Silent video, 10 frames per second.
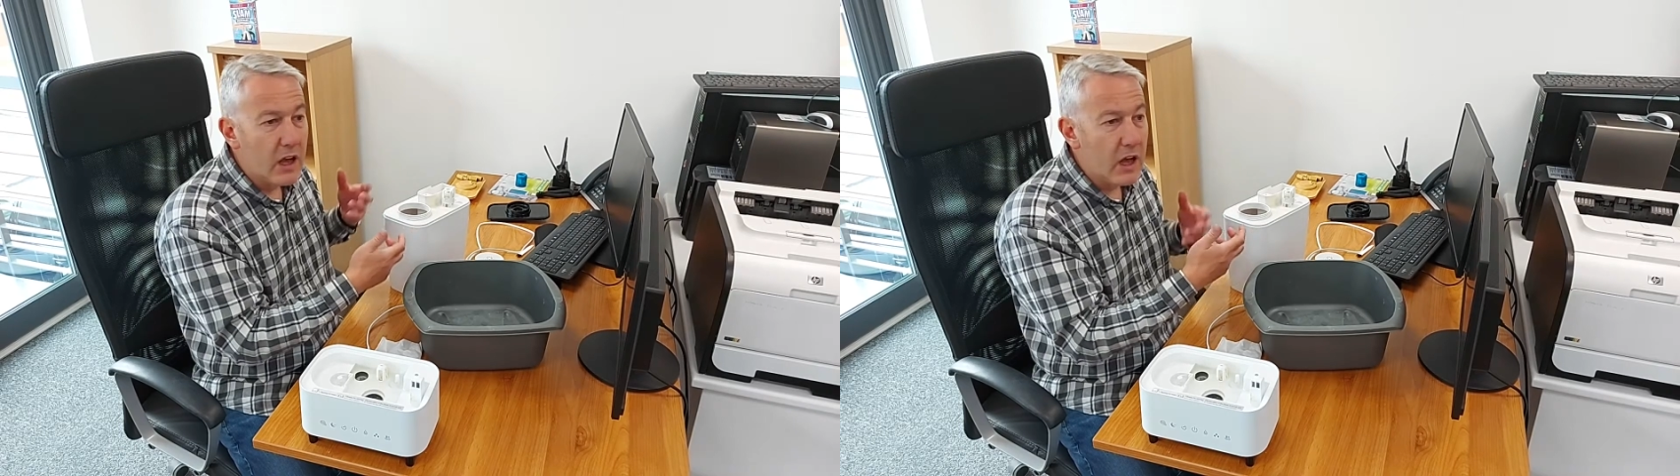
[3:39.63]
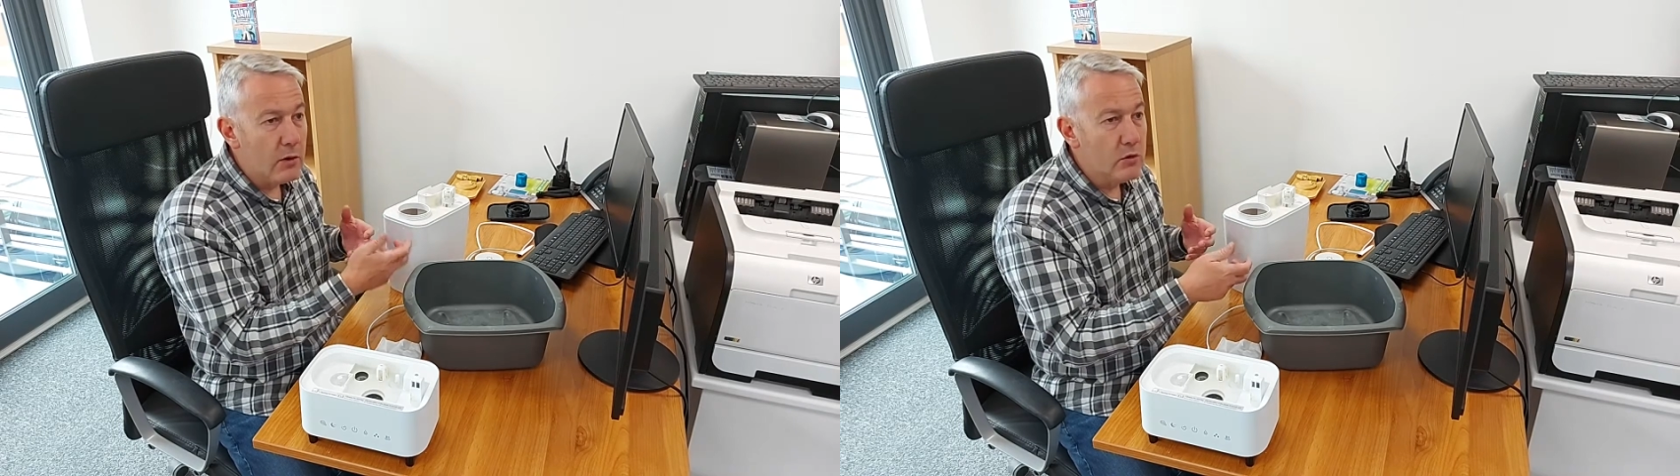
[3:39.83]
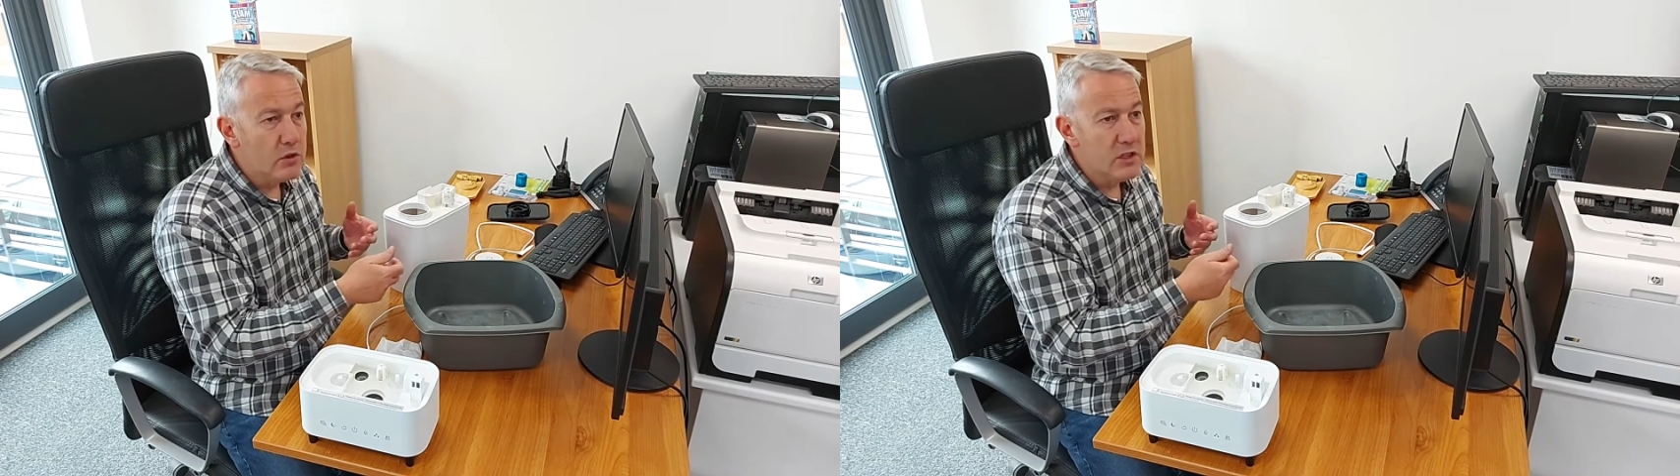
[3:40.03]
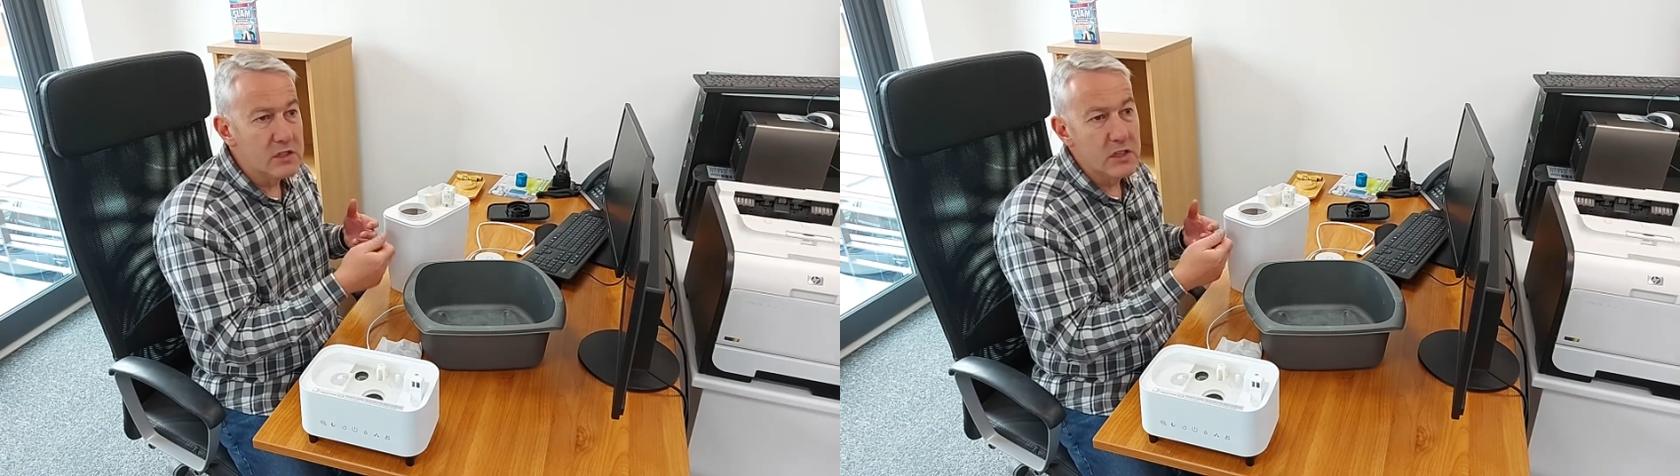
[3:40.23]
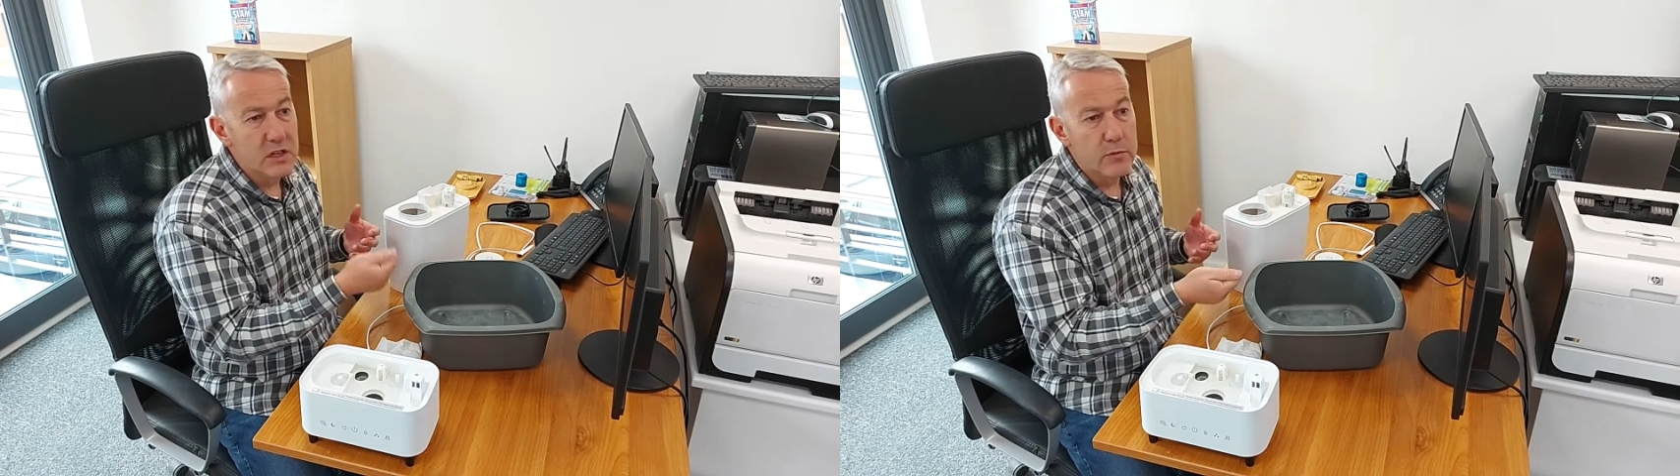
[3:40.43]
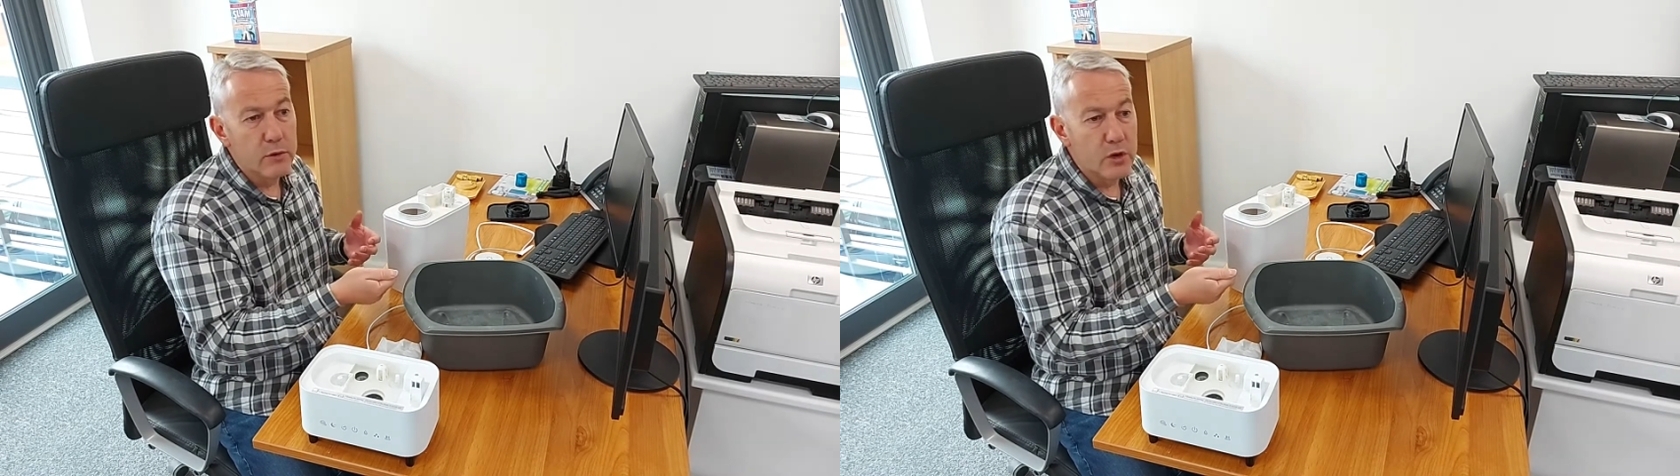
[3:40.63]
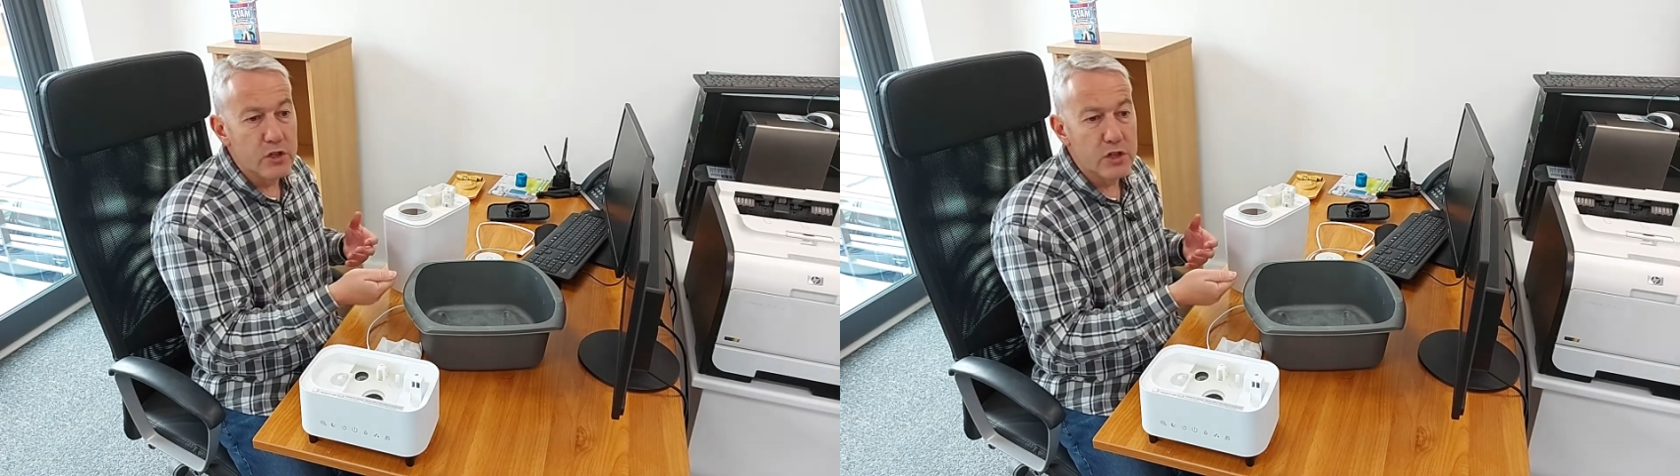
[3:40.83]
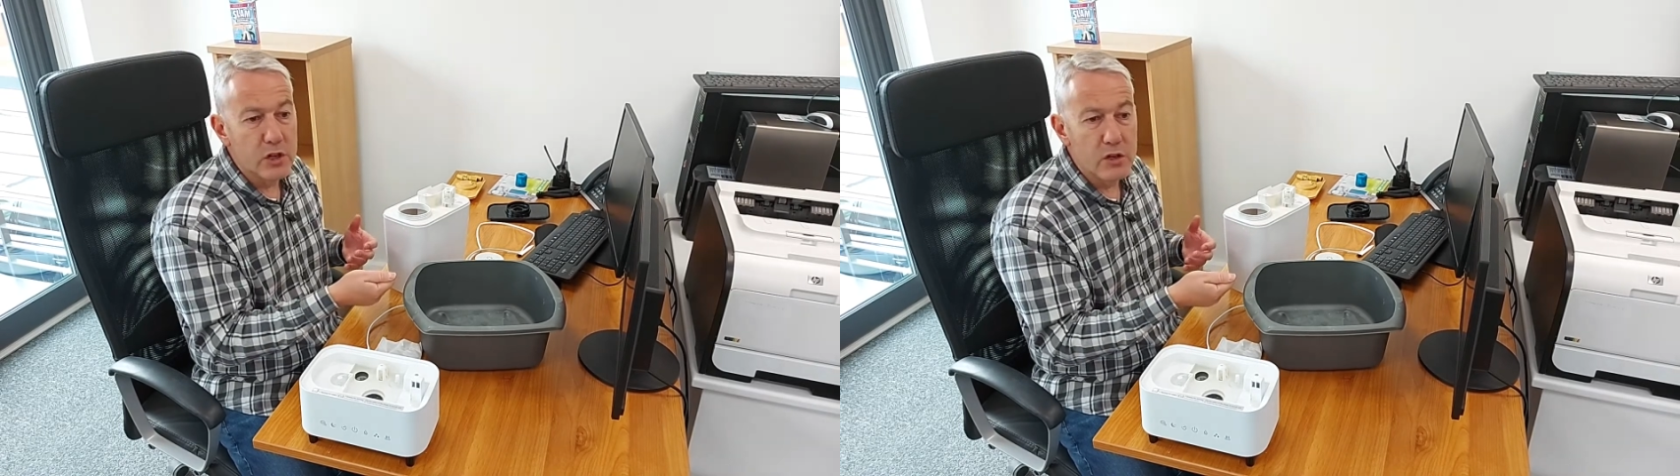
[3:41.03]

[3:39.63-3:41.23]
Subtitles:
I would just get a brush that